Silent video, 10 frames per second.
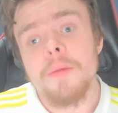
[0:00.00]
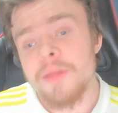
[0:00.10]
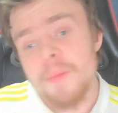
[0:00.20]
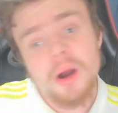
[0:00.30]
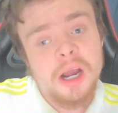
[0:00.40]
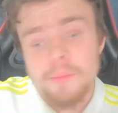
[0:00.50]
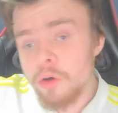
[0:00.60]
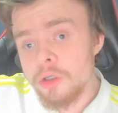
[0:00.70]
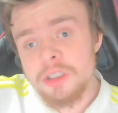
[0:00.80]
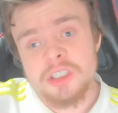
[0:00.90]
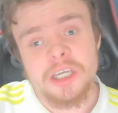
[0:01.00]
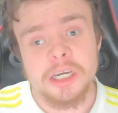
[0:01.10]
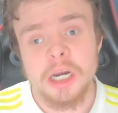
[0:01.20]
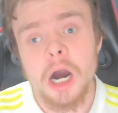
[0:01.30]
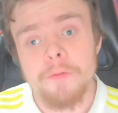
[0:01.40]
They might come on in the
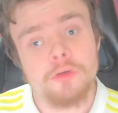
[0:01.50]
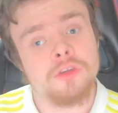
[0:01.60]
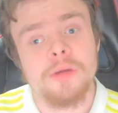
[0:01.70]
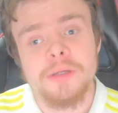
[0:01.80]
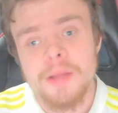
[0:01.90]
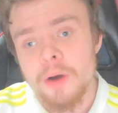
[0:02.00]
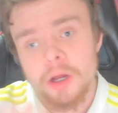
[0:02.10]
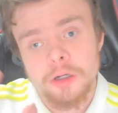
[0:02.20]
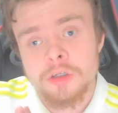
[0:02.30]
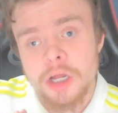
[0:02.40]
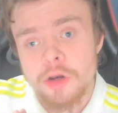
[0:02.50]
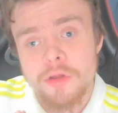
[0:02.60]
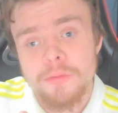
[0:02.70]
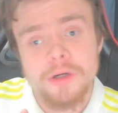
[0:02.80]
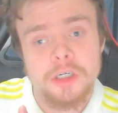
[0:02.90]
second half or something. They might, because I don't
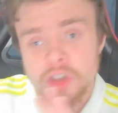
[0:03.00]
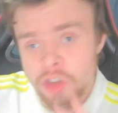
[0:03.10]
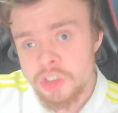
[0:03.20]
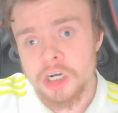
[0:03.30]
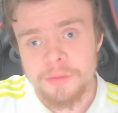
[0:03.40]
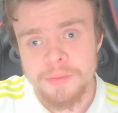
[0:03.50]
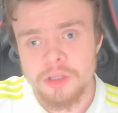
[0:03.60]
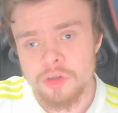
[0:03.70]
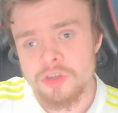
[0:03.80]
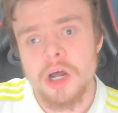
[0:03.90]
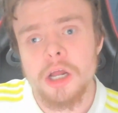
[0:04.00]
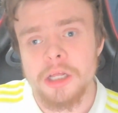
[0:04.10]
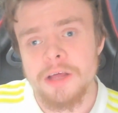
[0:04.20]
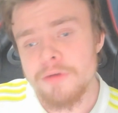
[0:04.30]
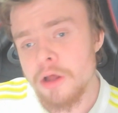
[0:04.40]
think we're going to just chuck them into the starting
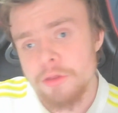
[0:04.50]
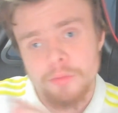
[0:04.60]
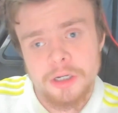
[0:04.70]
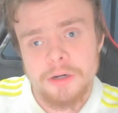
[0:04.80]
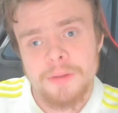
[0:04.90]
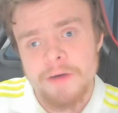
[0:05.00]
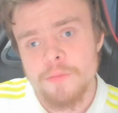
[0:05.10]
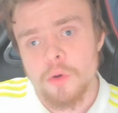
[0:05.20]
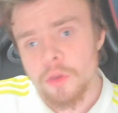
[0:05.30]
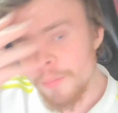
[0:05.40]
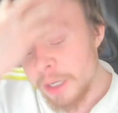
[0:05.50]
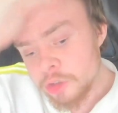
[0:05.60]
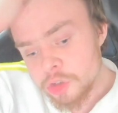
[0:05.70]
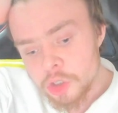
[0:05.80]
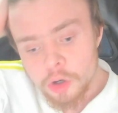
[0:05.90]
11. I think we're going to have them on the
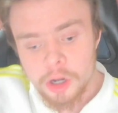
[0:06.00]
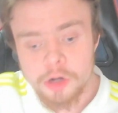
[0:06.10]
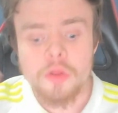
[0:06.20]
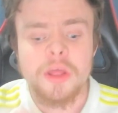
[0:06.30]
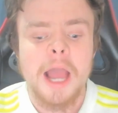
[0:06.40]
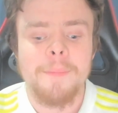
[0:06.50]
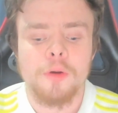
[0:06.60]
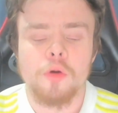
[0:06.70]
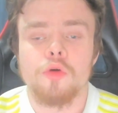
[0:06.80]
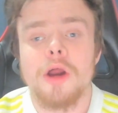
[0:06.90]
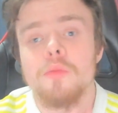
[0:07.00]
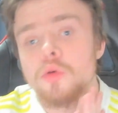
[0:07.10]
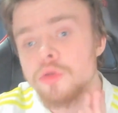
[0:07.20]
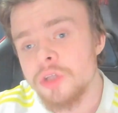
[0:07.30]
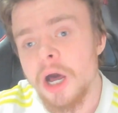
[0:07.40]
bench. So I do think Ampadu and Gray
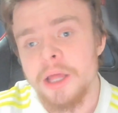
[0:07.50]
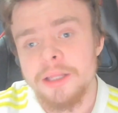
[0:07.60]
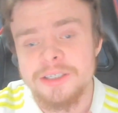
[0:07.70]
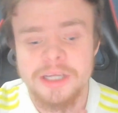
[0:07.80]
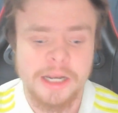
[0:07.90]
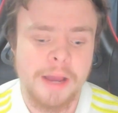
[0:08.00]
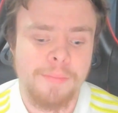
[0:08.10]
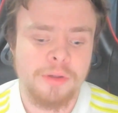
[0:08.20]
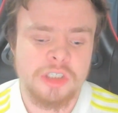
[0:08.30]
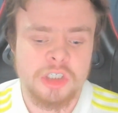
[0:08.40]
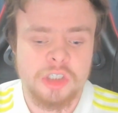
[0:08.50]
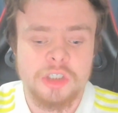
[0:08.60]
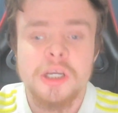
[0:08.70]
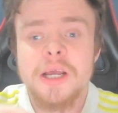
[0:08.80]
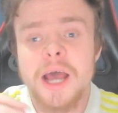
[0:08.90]
will start in the CDM
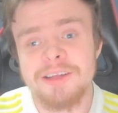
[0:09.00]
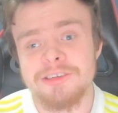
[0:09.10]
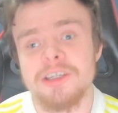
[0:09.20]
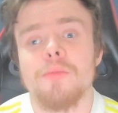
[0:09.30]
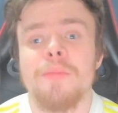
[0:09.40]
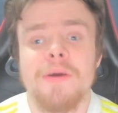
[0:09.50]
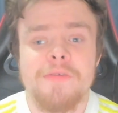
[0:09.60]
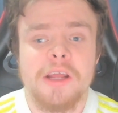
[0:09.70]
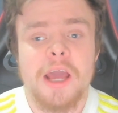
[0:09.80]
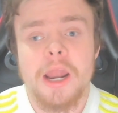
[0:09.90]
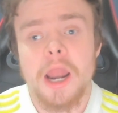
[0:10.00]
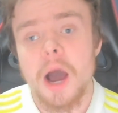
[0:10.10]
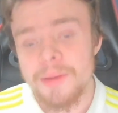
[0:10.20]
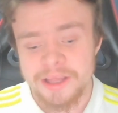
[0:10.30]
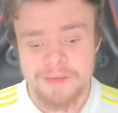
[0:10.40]
positions as a double pivot again.
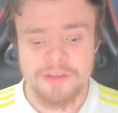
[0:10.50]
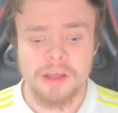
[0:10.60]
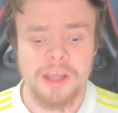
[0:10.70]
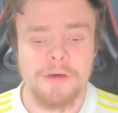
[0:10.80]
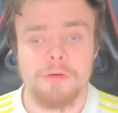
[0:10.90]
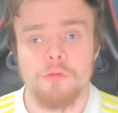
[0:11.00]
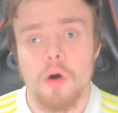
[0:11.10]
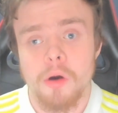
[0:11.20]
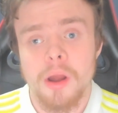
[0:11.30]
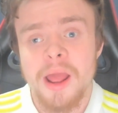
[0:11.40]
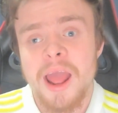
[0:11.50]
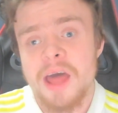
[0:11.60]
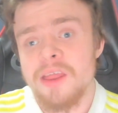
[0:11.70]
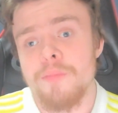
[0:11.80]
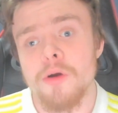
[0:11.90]
I mean, they've done nothing wrong,
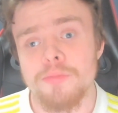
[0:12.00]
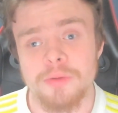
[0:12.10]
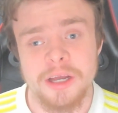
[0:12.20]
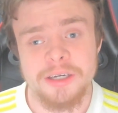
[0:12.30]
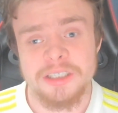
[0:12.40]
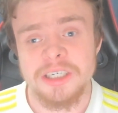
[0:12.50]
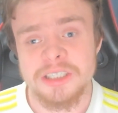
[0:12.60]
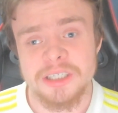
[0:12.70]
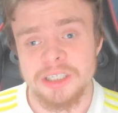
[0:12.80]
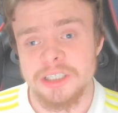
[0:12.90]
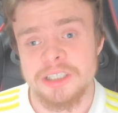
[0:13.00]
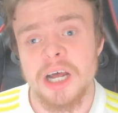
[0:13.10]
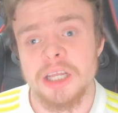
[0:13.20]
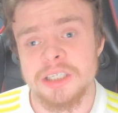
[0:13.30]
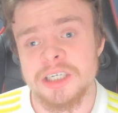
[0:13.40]
and they've both played decently to
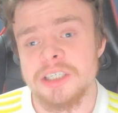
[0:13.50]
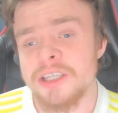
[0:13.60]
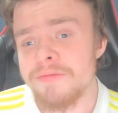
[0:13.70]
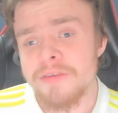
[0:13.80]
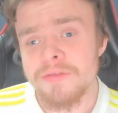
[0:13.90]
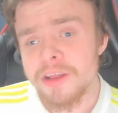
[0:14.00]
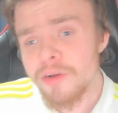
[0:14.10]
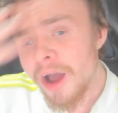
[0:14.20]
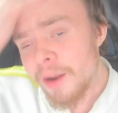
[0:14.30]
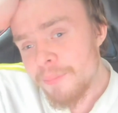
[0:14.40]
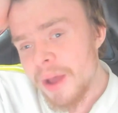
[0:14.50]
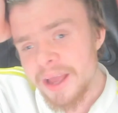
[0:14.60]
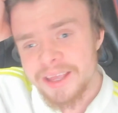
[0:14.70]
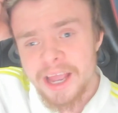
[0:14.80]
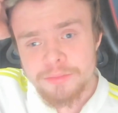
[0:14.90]
start the season. They've not had a
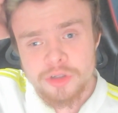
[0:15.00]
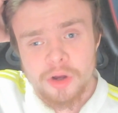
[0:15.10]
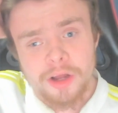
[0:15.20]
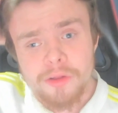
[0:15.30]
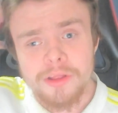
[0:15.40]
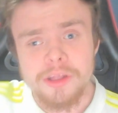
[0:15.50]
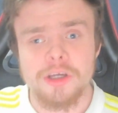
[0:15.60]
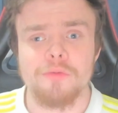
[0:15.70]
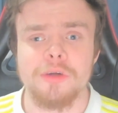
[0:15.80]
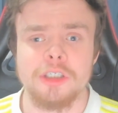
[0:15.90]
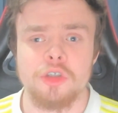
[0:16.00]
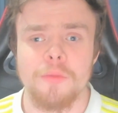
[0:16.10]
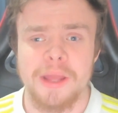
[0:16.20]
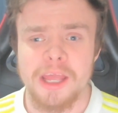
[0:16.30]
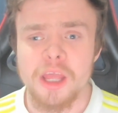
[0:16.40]
bad game, so I don't think you can really
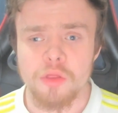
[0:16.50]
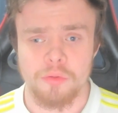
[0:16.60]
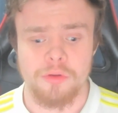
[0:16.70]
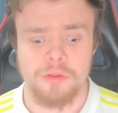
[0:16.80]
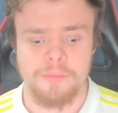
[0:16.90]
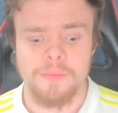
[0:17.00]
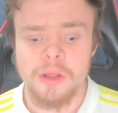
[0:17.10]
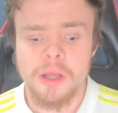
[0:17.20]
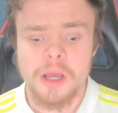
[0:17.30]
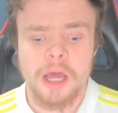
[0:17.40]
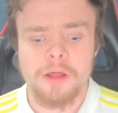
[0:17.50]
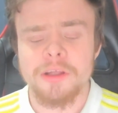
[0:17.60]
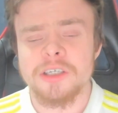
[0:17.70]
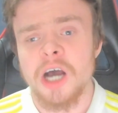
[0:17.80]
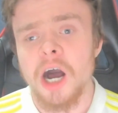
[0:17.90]
drop either of them. And I
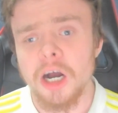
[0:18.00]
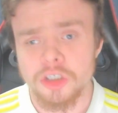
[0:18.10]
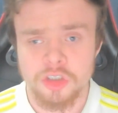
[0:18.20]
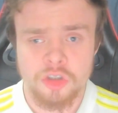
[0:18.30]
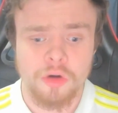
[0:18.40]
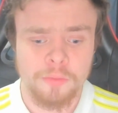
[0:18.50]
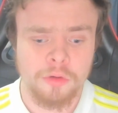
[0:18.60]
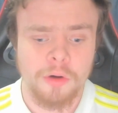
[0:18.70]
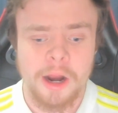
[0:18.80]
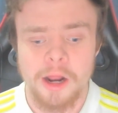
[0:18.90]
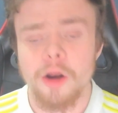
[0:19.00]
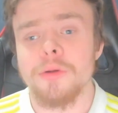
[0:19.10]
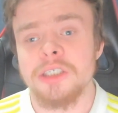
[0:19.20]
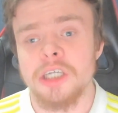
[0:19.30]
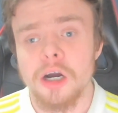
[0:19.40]
think it's harsh to drop Gray. I know
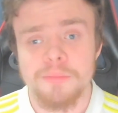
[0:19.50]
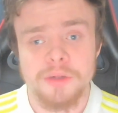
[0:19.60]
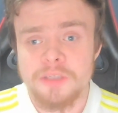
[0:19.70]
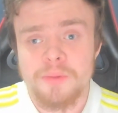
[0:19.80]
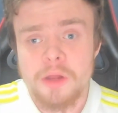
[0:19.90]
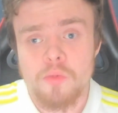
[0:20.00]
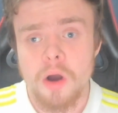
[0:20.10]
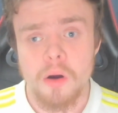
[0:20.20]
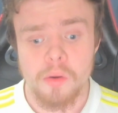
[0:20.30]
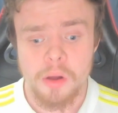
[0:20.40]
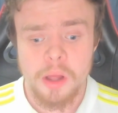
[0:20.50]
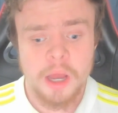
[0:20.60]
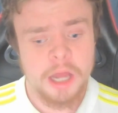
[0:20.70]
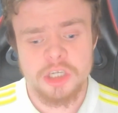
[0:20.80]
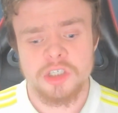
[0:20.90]
he's young, but he's played well.
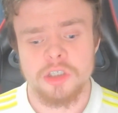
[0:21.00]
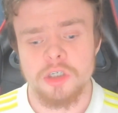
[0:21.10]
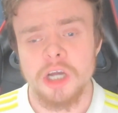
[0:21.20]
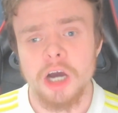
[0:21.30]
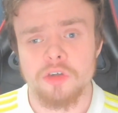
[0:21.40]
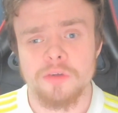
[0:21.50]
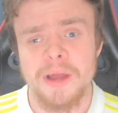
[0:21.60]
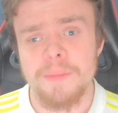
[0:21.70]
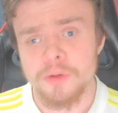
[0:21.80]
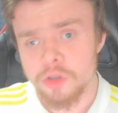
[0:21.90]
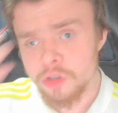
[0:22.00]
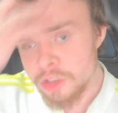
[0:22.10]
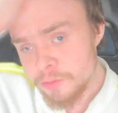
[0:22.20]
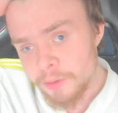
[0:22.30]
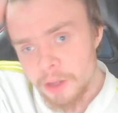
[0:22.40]
And you can't drop Ampadu because
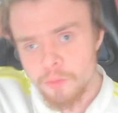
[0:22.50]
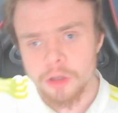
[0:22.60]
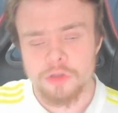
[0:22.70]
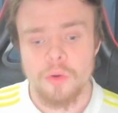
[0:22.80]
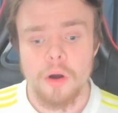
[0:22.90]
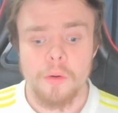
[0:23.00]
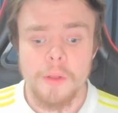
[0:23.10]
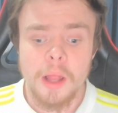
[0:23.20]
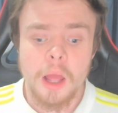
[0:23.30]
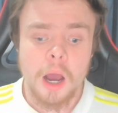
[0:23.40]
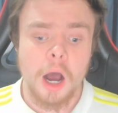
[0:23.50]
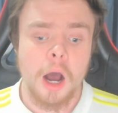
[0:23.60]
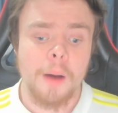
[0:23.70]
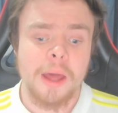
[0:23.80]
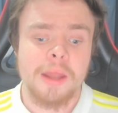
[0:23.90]
he's played well as well.
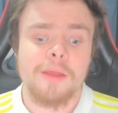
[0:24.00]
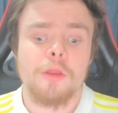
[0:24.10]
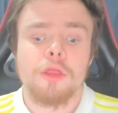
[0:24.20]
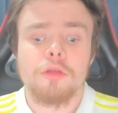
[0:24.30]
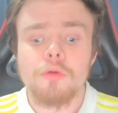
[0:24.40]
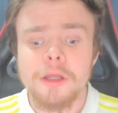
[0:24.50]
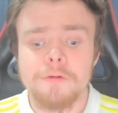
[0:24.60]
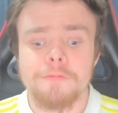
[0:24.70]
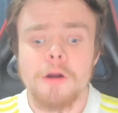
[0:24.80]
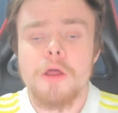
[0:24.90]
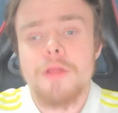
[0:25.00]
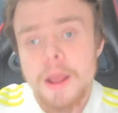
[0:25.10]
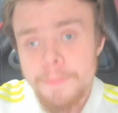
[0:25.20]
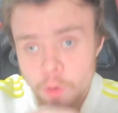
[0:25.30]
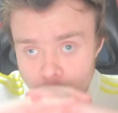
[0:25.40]
And then the three in front of
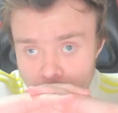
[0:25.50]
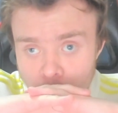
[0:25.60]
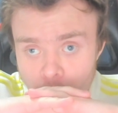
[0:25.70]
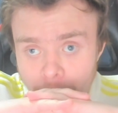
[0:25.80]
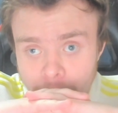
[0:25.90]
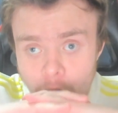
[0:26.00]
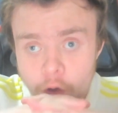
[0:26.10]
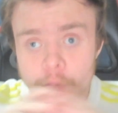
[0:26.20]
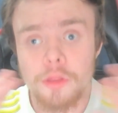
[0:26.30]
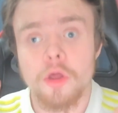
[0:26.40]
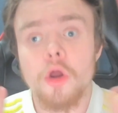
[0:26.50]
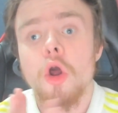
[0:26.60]
them, who would I go with?